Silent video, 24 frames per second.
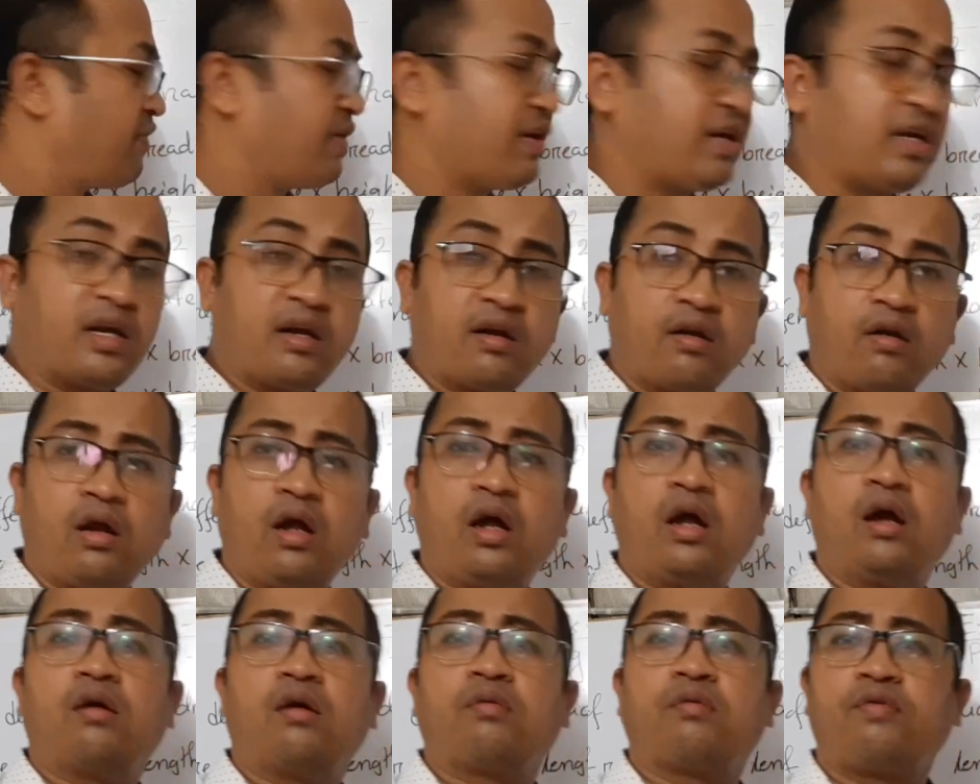figure
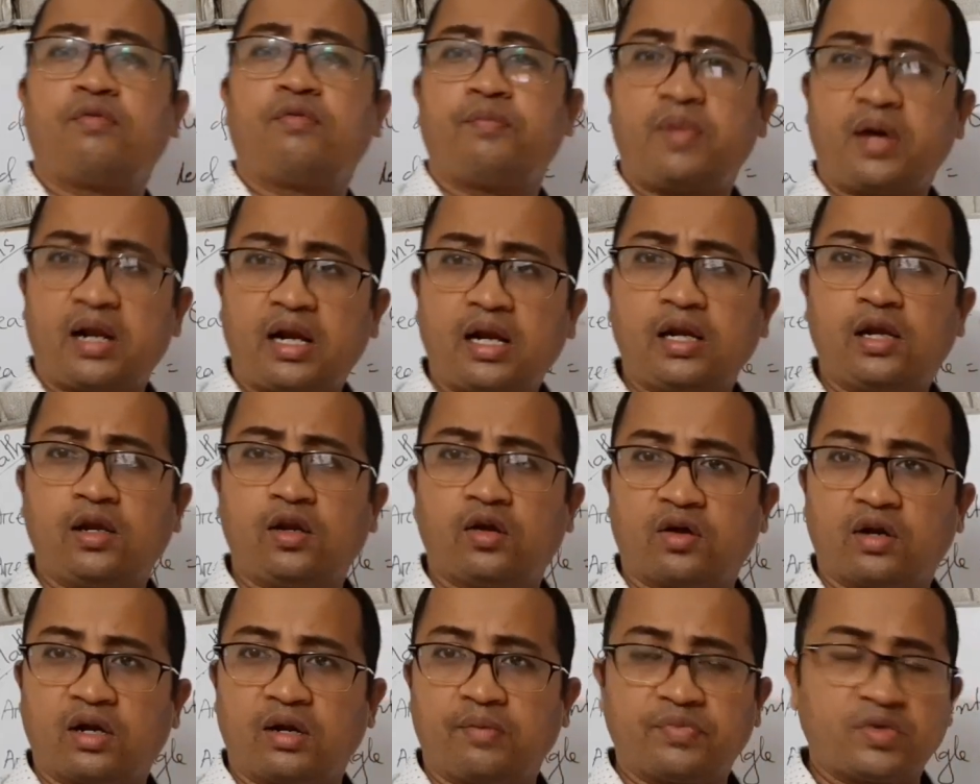
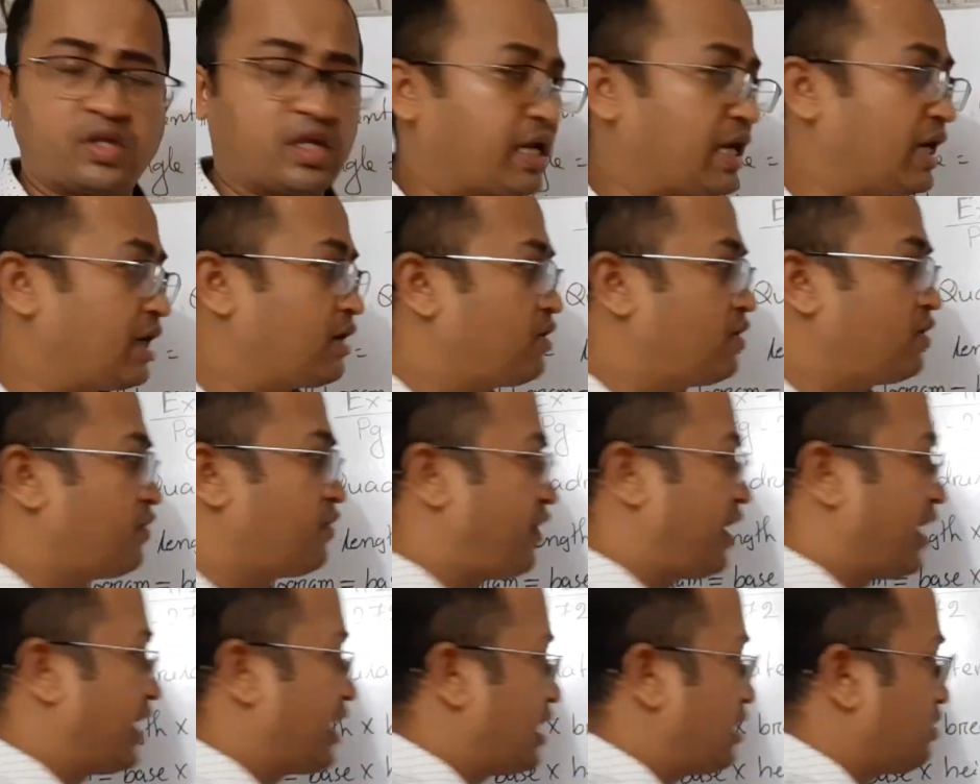parallelogram, can
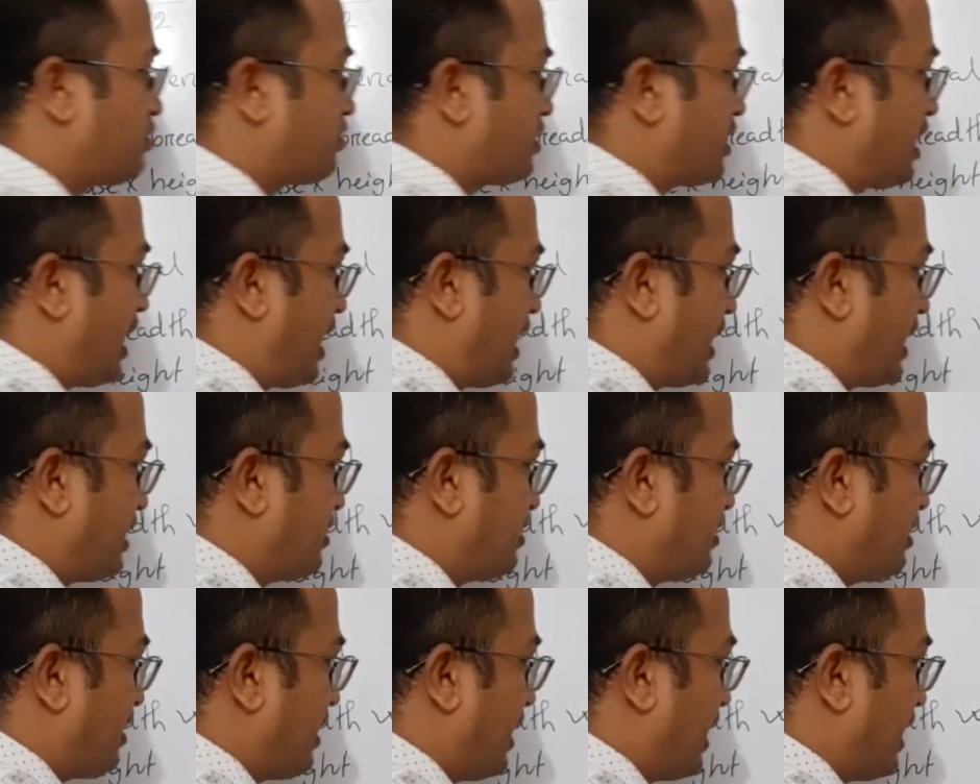you find out the
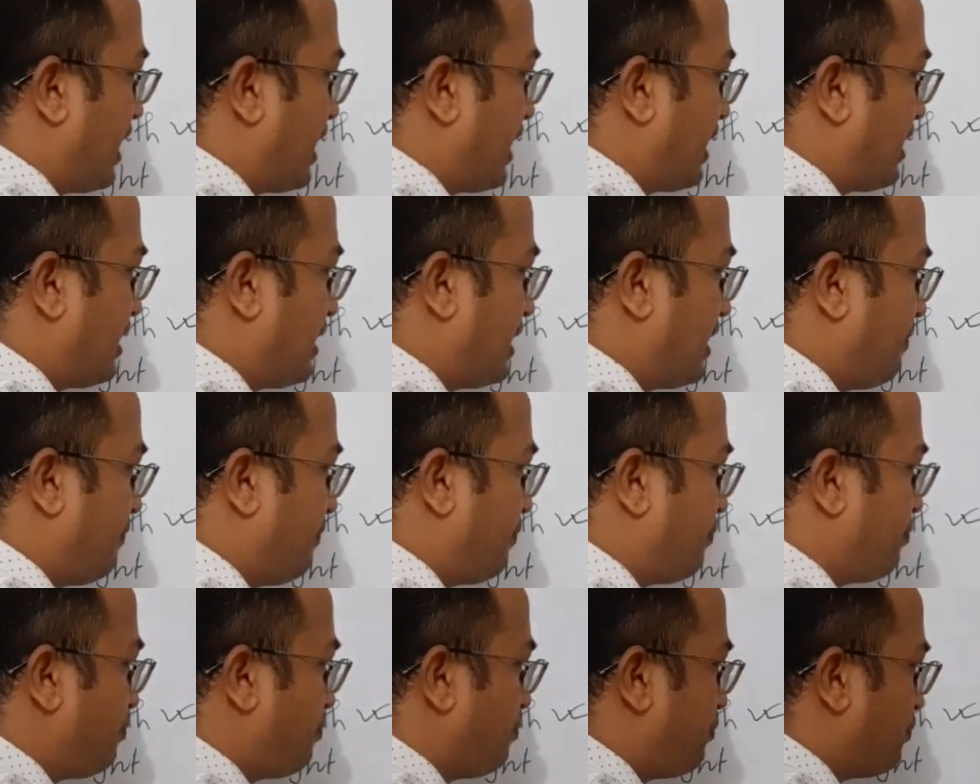height
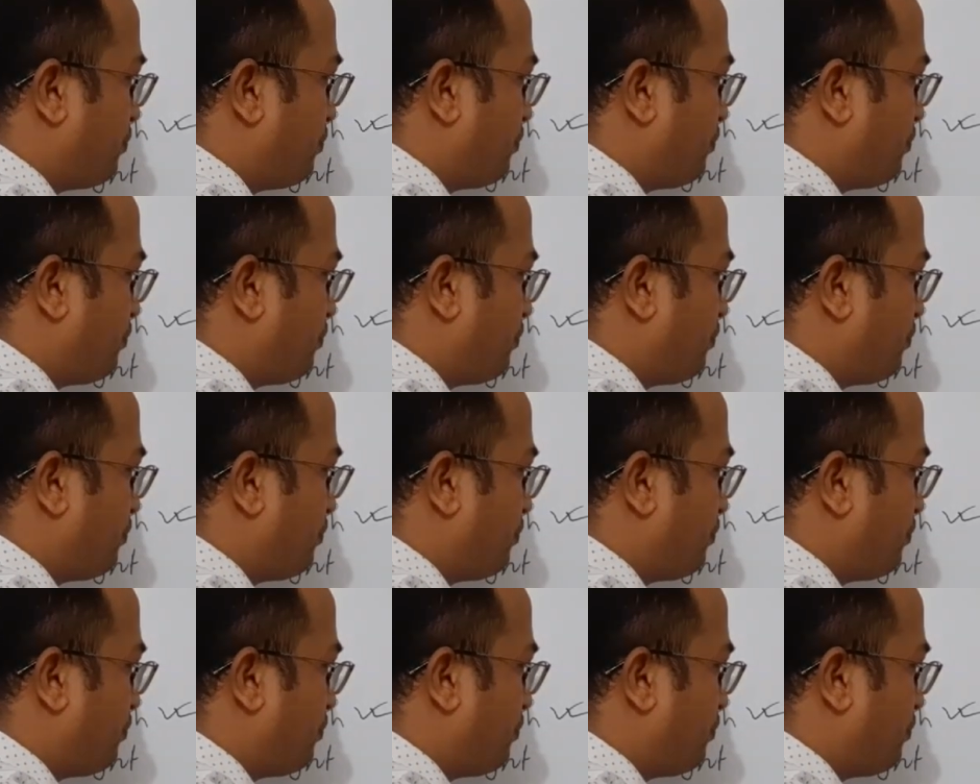AE?